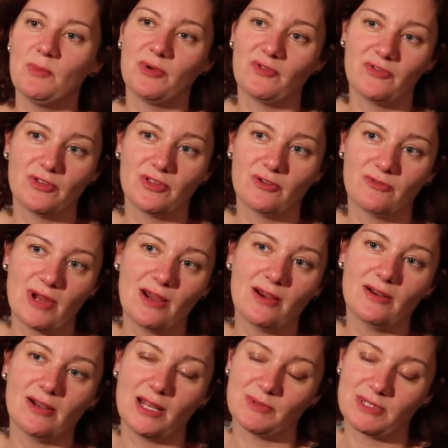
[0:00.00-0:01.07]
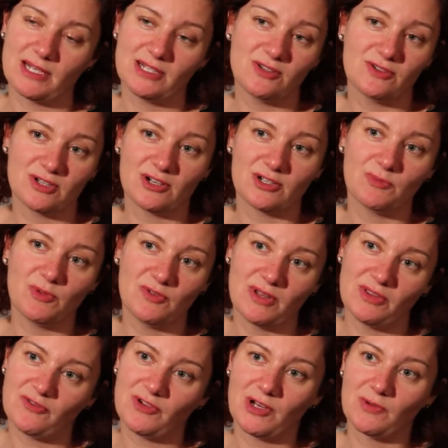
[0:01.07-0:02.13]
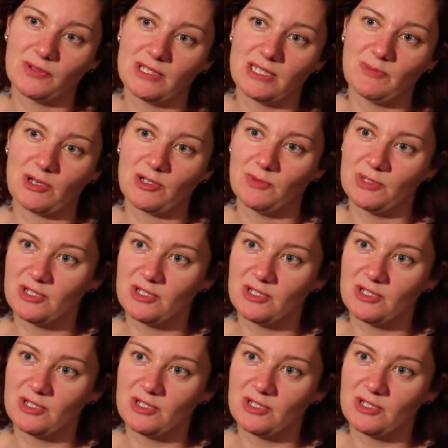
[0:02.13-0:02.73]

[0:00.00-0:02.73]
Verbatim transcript: But for the rarer names, and as you start to move down the frequency spectrum,